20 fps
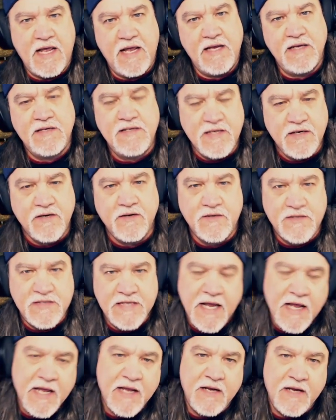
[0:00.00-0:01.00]
a tier
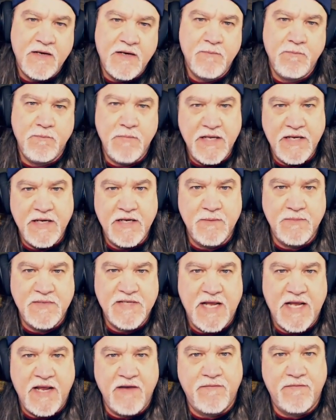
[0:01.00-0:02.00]
10 medium
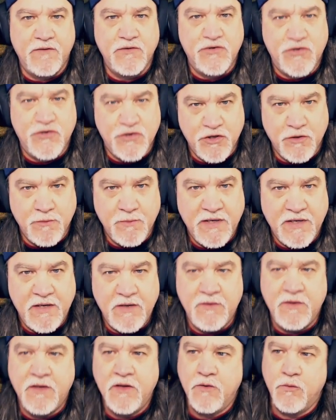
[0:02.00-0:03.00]
tank for
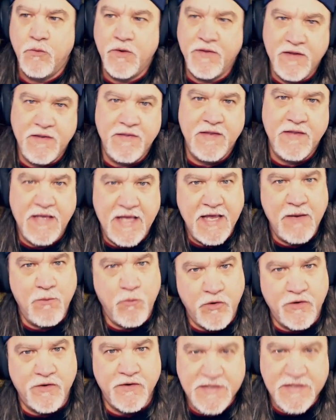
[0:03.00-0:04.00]
Germany within the
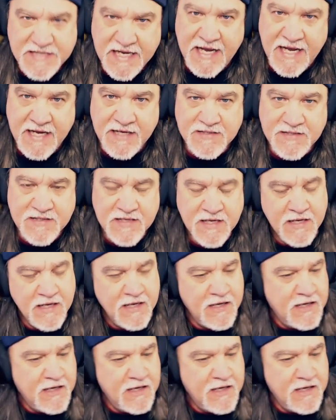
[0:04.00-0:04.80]
game World of Tanks.